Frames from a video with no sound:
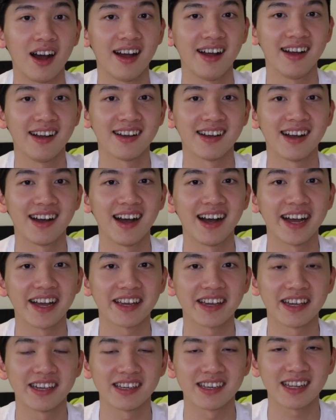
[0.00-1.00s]
I
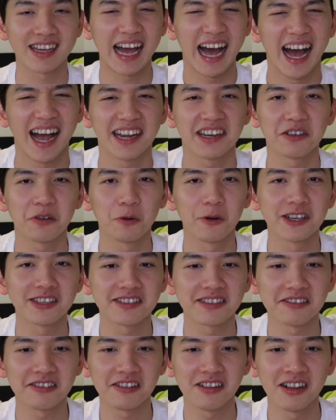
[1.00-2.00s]
can kind of
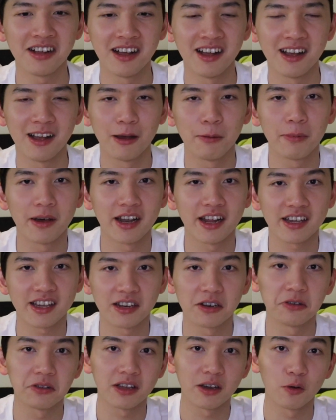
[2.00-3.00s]
whistle, but I
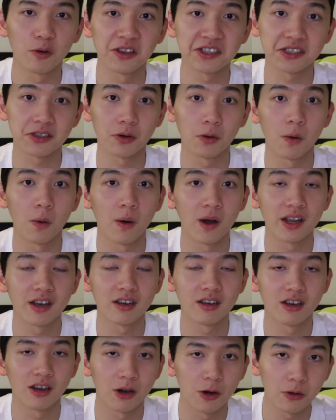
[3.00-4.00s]
can only whistle
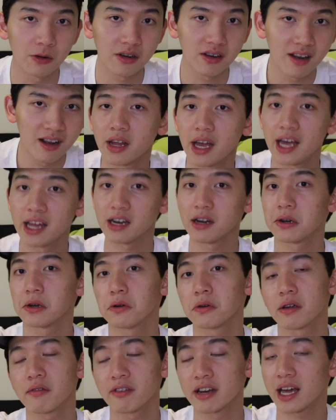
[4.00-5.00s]
one note, and I
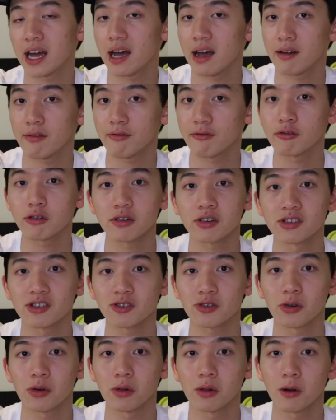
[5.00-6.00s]
don't even have full
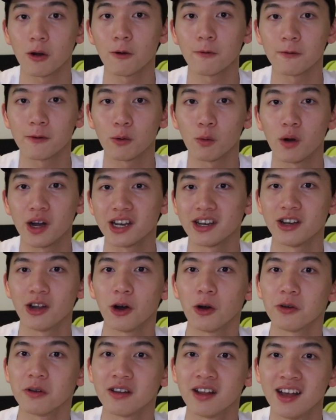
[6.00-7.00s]
control over what
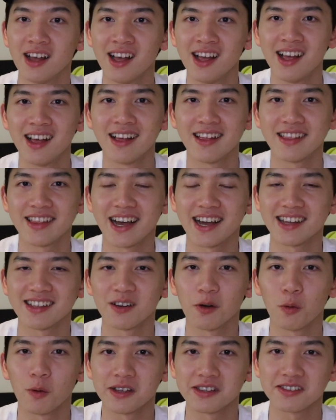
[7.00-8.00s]
note
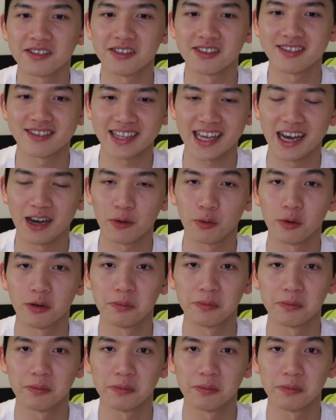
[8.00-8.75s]
that whistle sound will